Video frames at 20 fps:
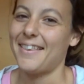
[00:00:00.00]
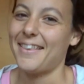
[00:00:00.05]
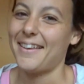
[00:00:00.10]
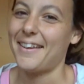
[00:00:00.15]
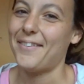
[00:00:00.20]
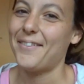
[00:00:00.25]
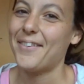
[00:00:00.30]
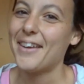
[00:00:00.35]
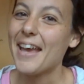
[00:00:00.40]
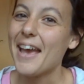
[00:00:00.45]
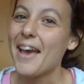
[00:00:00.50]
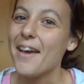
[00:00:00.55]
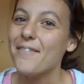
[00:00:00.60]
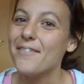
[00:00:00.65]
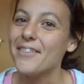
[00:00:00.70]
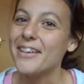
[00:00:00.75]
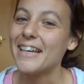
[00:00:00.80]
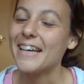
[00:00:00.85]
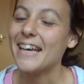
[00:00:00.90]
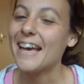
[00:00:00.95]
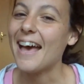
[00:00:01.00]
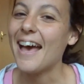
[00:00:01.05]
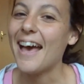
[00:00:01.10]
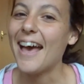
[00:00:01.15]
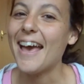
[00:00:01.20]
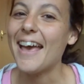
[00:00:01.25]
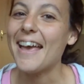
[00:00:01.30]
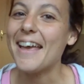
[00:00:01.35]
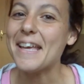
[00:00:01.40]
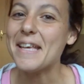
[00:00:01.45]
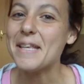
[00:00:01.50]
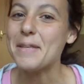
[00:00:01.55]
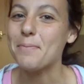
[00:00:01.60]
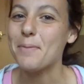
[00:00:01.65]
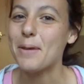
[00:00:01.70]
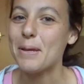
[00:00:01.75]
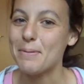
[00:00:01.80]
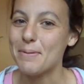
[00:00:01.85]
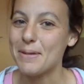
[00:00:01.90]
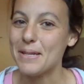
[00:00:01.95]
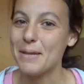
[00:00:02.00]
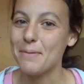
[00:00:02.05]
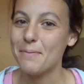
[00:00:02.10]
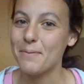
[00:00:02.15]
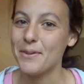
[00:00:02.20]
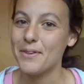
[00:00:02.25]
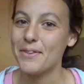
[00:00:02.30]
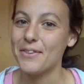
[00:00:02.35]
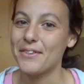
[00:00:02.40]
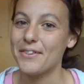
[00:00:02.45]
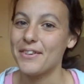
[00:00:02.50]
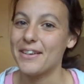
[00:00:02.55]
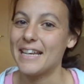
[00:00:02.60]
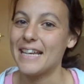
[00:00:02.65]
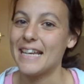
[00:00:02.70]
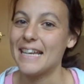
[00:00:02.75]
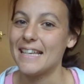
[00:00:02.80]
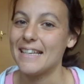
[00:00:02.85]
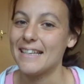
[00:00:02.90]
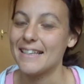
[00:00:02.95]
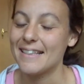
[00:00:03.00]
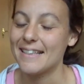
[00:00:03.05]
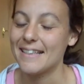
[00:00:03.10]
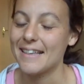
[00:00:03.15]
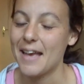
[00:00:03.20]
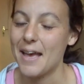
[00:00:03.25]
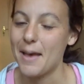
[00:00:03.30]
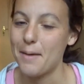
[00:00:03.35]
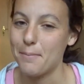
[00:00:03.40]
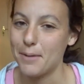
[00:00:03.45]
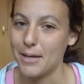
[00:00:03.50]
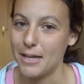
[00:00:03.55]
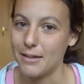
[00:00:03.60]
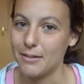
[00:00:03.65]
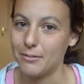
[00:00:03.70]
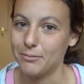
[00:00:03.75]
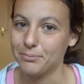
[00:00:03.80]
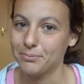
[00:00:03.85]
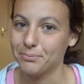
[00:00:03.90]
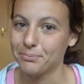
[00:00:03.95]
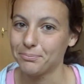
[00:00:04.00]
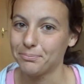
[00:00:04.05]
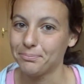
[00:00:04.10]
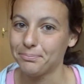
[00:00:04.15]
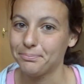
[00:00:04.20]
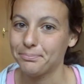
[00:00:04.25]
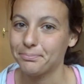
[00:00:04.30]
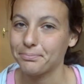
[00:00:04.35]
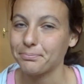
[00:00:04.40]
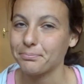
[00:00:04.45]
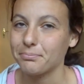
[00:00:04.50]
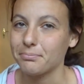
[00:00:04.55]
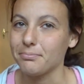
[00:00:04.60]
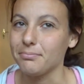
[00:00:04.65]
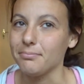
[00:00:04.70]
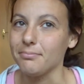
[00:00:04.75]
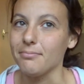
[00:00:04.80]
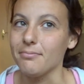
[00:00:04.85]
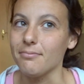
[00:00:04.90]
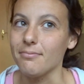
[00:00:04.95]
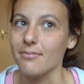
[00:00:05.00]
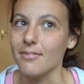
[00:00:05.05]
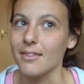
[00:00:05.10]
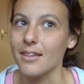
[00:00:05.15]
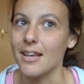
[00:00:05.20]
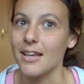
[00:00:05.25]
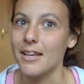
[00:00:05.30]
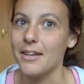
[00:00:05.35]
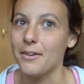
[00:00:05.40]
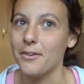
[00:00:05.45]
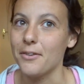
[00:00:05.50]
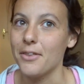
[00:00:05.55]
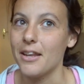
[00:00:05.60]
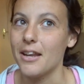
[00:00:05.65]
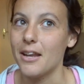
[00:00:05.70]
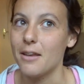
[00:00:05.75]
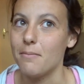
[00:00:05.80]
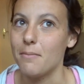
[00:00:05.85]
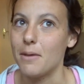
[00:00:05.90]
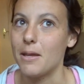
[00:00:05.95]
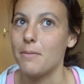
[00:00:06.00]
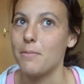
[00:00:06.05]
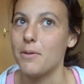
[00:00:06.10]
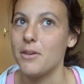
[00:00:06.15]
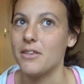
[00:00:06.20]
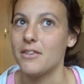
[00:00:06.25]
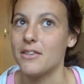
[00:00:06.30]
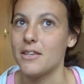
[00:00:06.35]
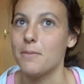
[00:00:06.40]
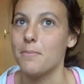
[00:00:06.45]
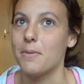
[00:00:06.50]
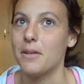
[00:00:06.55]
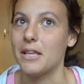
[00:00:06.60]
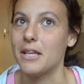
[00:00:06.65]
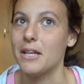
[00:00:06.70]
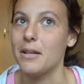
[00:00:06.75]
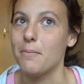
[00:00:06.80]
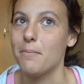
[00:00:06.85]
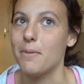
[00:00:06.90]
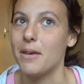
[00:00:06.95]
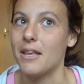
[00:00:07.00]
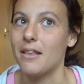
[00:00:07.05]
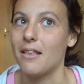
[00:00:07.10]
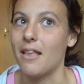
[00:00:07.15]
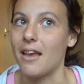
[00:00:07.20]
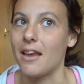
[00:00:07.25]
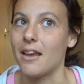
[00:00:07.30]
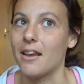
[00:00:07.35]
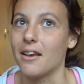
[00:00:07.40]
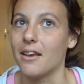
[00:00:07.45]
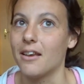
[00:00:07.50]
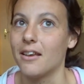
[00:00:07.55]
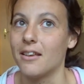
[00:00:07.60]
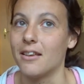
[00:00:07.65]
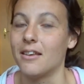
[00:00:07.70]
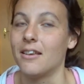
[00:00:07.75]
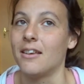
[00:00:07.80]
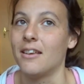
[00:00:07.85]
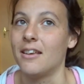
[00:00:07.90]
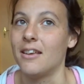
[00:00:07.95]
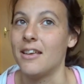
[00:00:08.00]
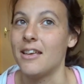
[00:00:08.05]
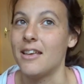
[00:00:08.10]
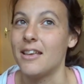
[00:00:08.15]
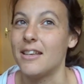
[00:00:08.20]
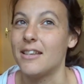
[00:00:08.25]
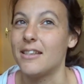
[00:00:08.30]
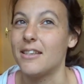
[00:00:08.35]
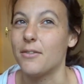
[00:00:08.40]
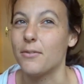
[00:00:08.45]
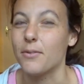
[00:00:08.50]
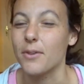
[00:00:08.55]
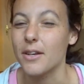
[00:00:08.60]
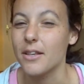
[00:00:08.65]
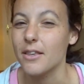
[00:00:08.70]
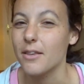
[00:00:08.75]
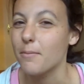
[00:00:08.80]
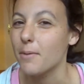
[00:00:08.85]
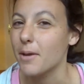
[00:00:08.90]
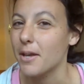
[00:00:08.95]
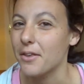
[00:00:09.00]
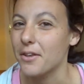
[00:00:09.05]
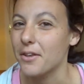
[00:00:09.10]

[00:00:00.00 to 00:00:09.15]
There we have it, guys. Baby number 3 is coming. I know that I maybe seem a little bit like different than my